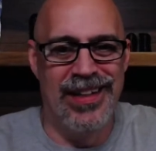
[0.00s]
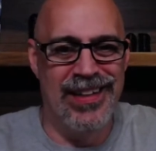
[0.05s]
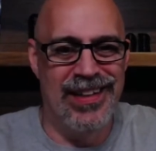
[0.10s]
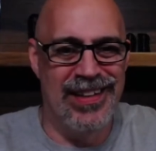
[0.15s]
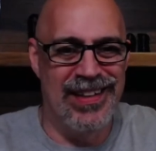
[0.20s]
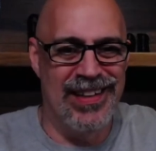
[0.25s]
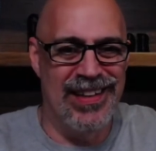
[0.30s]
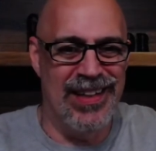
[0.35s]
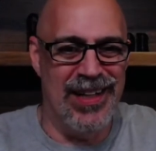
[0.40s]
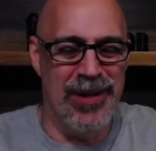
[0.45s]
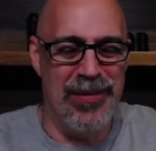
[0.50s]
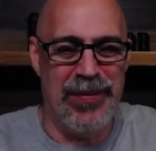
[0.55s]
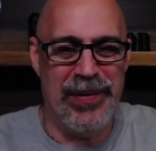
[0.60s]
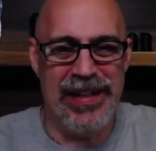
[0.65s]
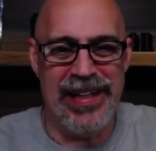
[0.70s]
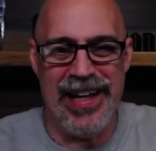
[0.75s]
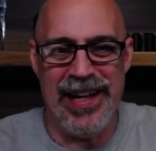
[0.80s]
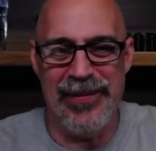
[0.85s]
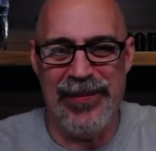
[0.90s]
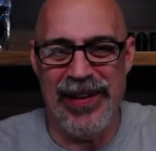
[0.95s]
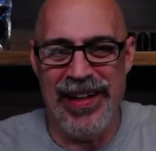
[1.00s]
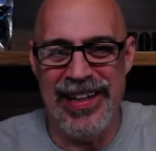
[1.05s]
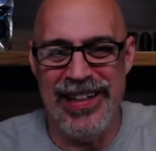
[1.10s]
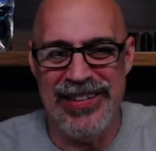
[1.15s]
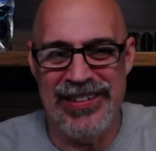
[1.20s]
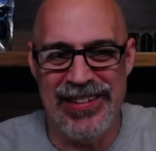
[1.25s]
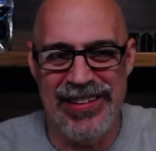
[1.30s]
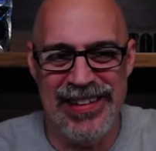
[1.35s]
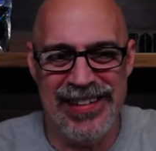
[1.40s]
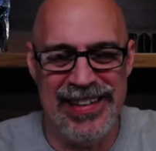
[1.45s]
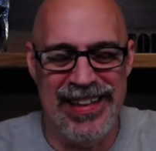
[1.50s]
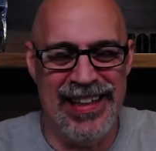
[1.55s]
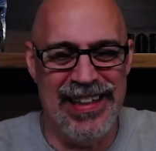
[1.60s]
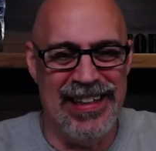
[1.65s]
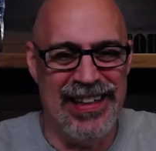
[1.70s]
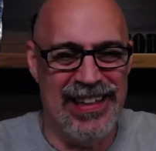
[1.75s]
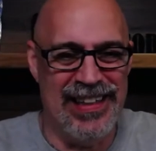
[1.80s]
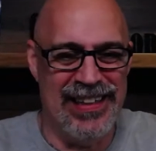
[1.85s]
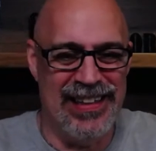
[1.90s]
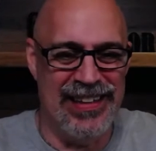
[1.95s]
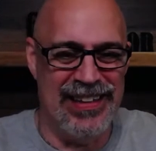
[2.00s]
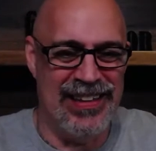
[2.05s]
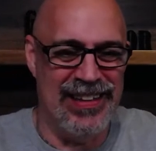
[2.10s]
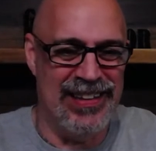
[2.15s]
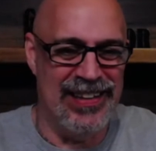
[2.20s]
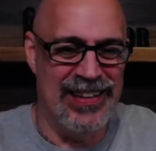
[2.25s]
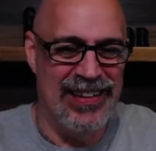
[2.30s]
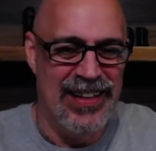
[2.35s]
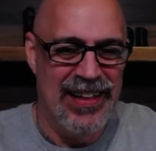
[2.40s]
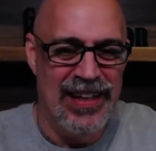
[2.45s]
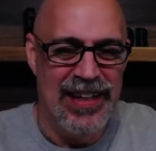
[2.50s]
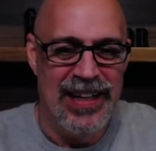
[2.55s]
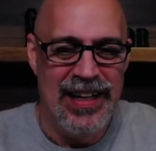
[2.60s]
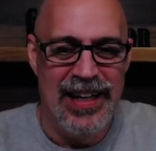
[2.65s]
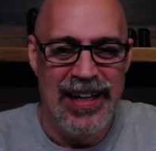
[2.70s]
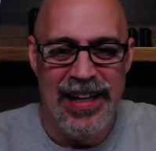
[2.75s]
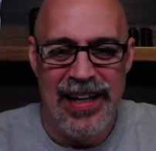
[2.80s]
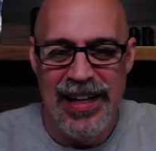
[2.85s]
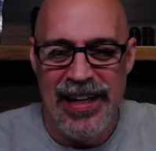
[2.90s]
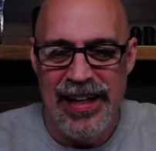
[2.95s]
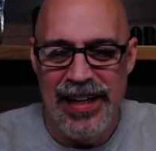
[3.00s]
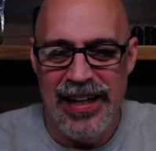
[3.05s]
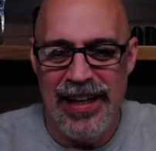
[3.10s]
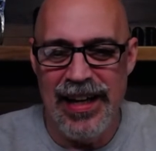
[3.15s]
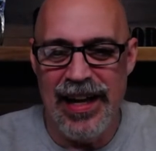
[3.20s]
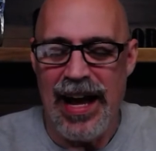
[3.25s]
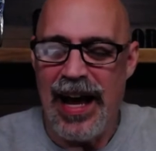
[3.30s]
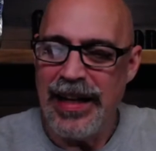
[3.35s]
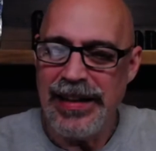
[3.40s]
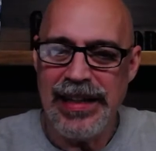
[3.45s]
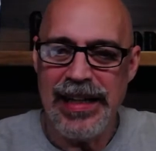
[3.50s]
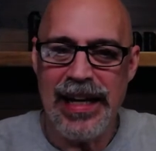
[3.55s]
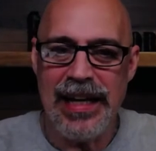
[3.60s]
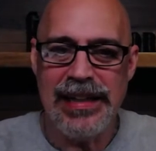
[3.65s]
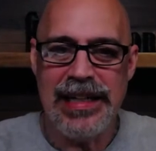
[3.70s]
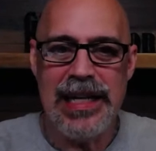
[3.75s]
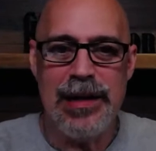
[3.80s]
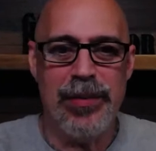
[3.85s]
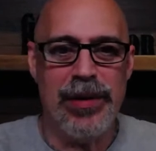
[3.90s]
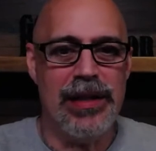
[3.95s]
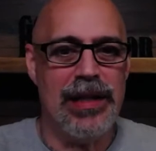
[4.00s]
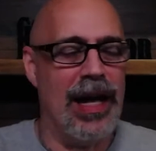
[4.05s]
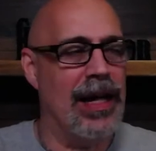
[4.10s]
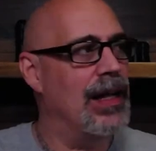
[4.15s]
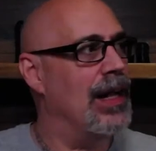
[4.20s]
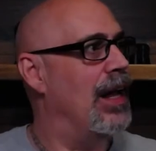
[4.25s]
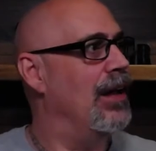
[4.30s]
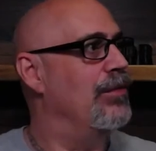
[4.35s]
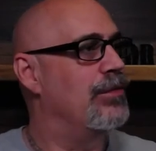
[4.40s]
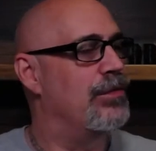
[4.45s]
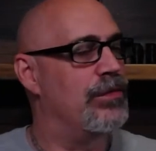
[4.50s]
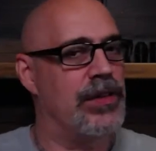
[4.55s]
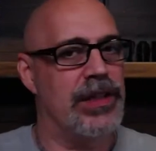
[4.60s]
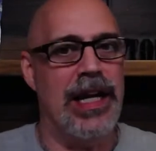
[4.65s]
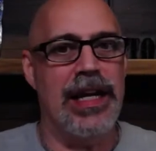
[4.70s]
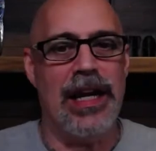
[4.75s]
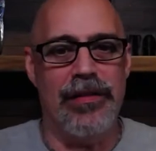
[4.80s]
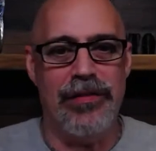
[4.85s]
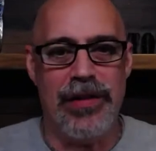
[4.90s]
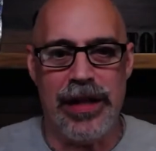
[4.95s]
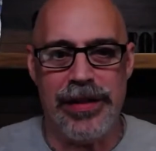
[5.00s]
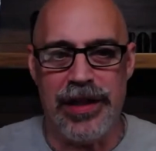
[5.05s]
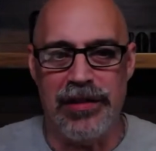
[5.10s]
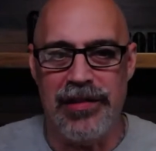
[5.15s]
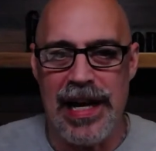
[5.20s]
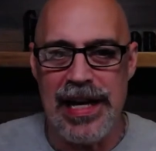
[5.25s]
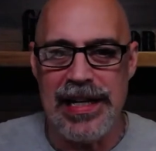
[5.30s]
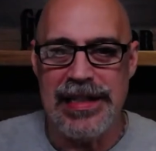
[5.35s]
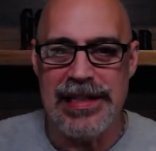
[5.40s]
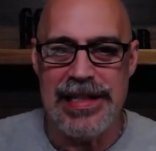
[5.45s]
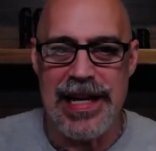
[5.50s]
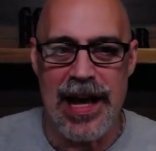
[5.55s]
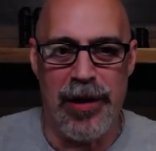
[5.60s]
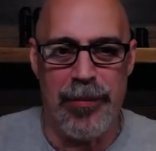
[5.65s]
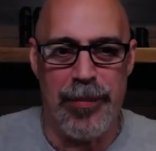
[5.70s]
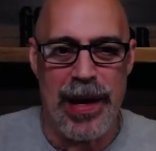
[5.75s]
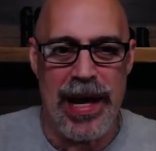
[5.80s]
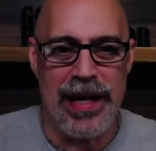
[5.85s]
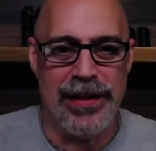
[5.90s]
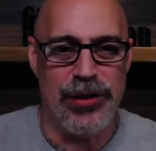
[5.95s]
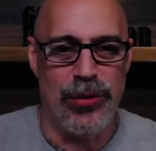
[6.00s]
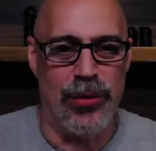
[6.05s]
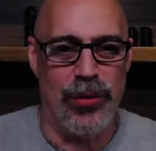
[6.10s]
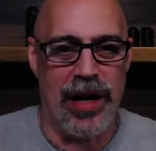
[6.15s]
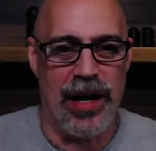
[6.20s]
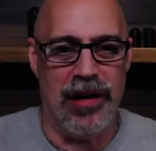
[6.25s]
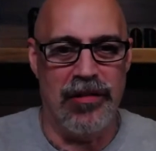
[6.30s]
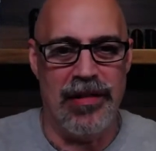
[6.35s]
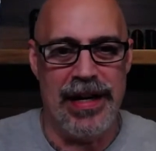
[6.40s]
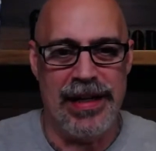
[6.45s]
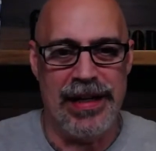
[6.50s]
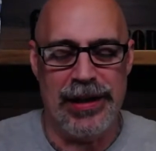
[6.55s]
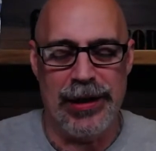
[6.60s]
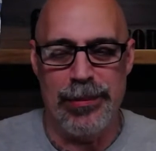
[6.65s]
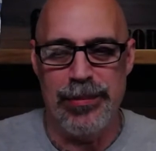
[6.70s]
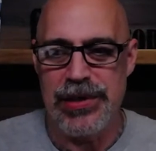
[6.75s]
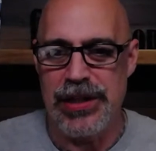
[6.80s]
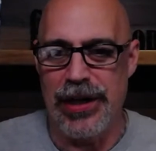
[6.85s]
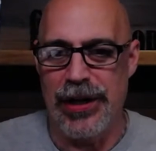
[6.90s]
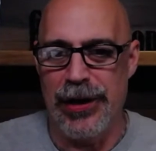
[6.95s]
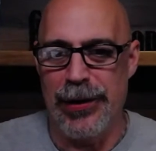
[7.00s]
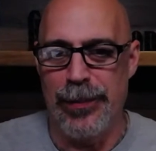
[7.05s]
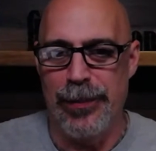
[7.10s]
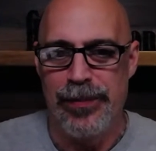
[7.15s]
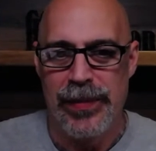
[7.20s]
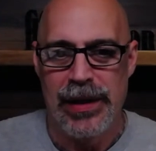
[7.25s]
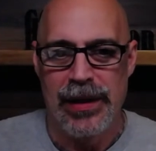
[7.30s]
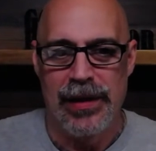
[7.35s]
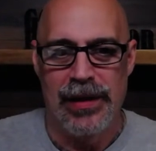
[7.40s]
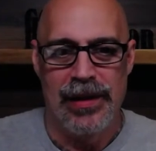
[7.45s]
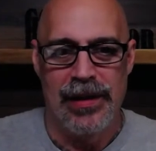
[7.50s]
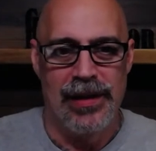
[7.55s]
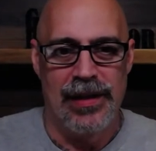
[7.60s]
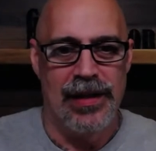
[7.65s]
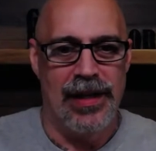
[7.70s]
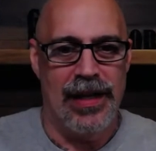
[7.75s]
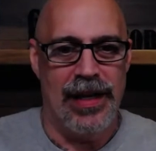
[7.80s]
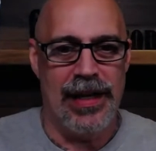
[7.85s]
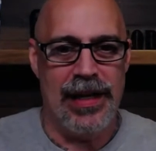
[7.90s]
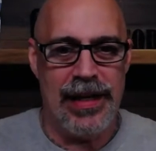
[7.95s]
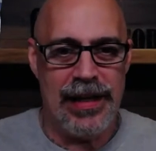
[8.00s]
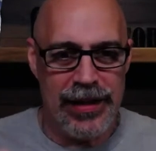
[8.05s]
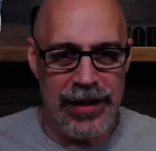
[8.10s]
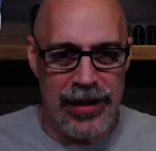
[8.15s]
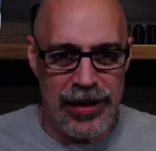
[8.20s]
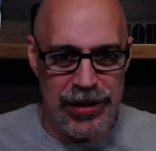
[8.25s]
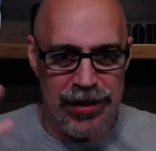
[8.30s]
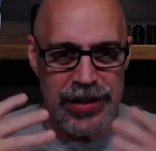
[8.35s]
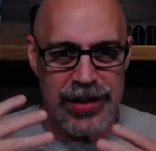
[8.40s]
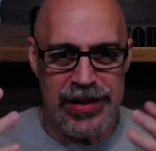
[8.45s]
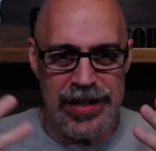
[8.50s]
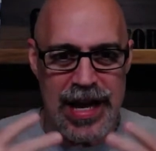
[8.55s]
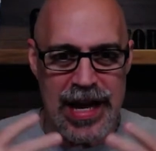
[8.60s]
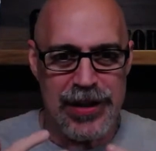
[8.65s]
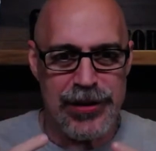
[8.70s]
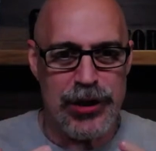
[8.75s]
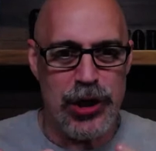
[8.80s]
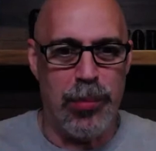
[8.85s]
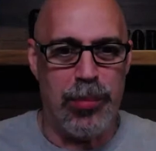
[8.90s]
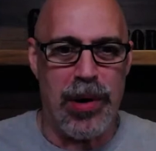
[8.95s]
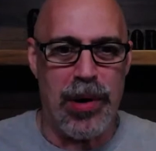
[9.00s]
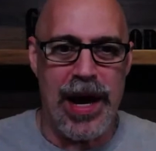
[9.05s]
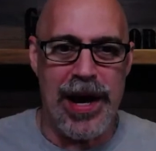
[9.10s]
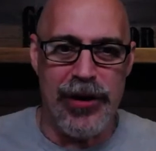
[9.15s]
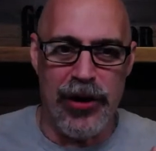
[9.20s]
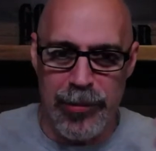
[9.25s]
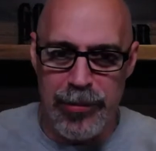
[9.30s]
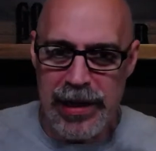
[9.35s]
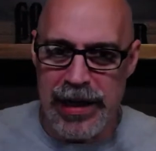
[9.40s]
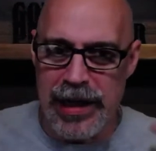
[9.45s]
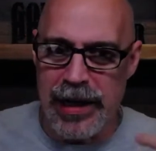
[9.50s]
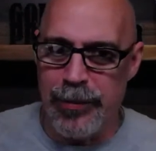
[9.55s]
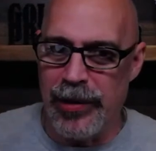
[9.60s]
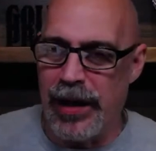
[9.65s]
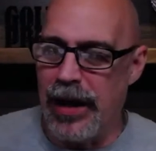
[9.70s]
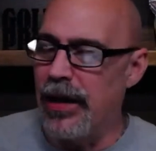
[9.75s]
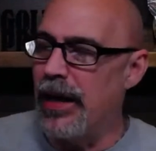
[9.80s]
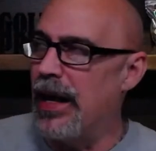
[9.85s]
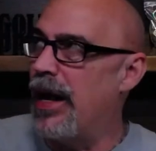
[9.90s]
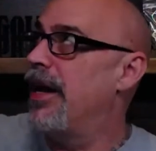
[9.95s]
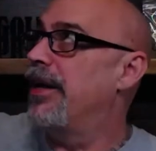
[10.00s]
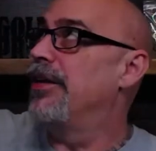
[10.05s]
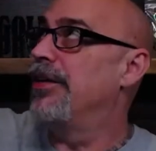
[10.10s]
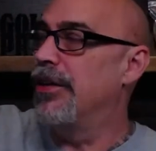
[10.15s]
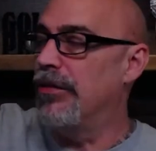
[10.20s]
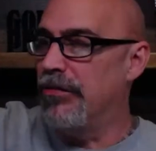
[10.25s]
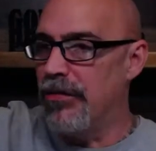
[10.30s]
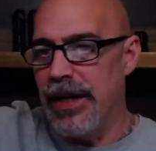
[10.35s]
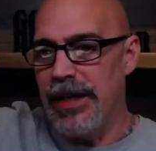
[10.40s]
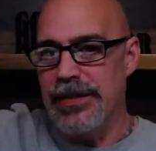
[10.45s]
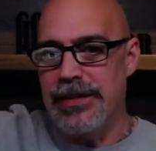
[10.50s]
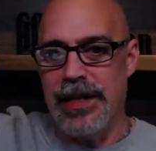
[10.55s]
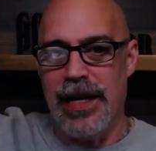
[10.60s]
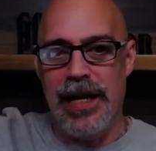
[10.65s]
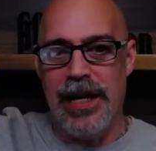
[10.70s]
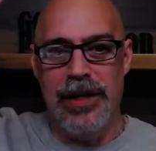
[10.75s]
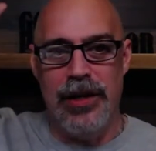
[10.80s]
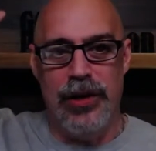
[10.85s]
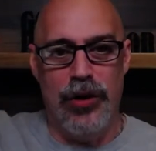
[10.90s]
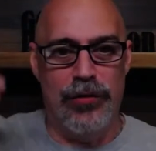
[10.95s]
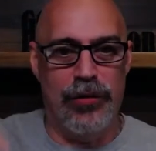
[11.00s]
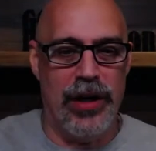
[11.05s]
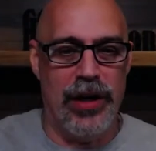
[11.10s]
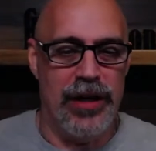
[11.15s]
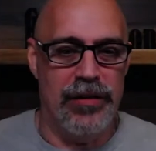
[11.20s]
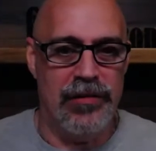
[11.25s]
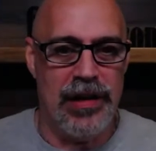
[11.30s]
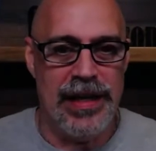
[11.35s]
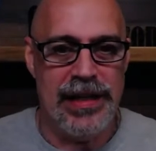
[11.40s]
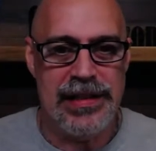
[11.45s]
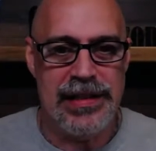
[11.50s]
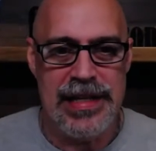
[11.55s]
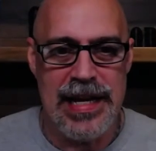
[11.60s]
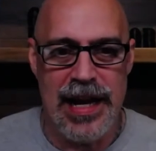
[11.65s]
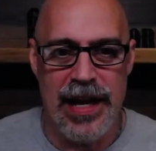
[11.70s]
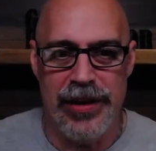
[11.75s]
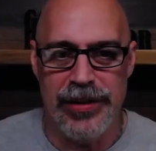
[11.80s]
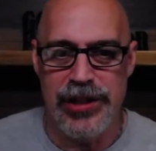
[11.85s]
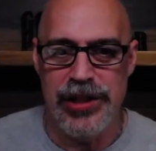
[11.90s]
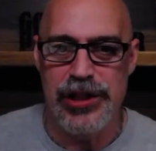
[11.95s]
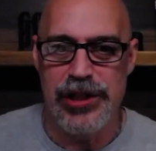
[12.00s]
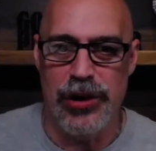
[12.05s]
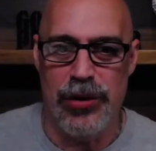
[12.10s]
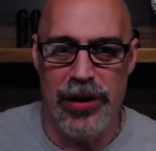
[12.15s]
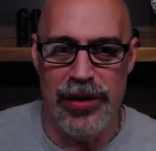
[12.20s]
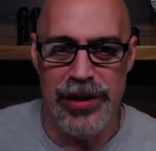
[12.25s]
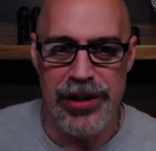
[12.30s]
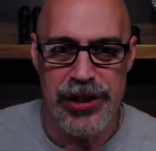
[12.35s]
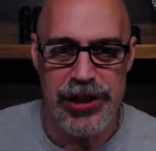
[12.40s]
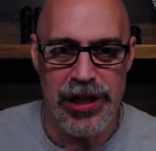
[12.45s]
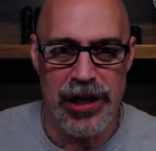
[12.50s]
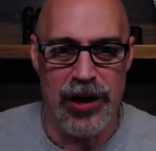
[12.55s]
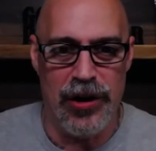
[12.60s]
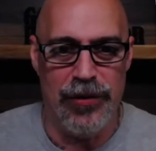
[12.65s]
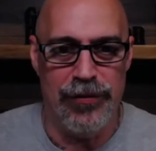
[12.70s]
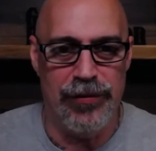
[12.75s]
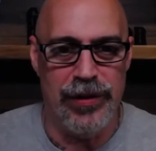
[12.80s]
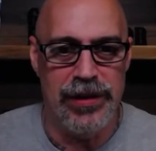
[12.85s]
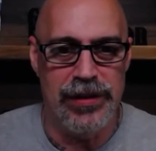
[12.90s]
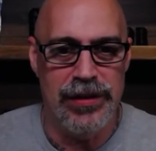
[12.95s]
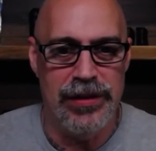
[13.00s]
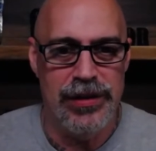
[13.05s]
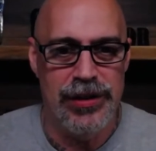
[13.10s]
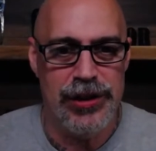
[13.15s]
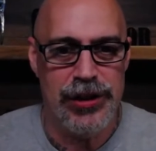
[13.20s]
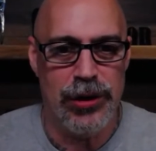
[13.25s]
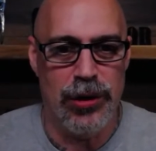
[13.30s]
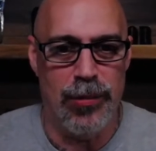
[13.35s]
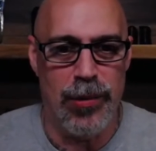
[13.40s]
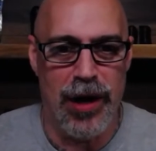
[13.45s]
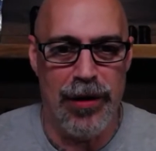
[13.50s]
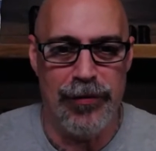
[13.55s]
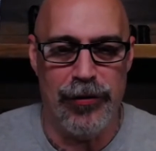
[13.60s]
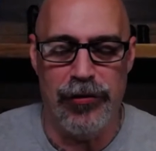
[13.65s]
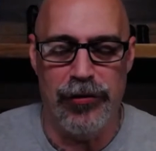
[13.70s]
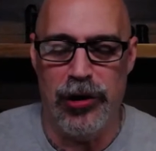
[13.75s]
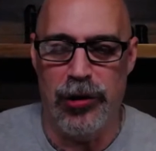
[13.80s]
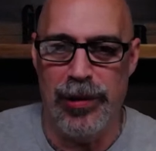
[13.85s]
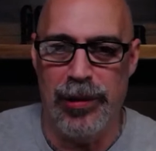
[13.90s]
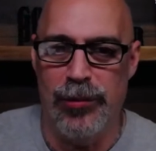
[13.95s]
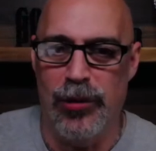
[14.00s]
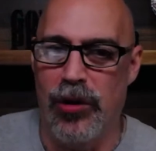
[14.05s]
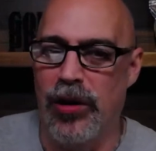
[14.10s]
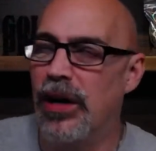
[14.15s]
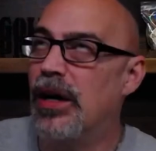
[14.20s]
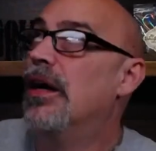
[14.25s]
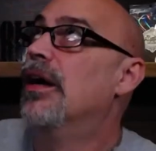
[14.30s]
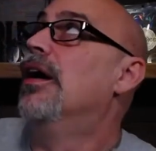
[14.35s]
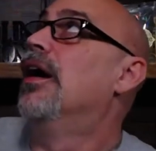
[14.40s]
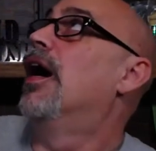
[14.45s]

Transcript: PA Patriot, thank you. I think I keep it, I think I've got the lights down pat to where I like them, so it's not so bright on me, but I added the lights. I added overhead lights now to show on the shelf and show them off a little bit more.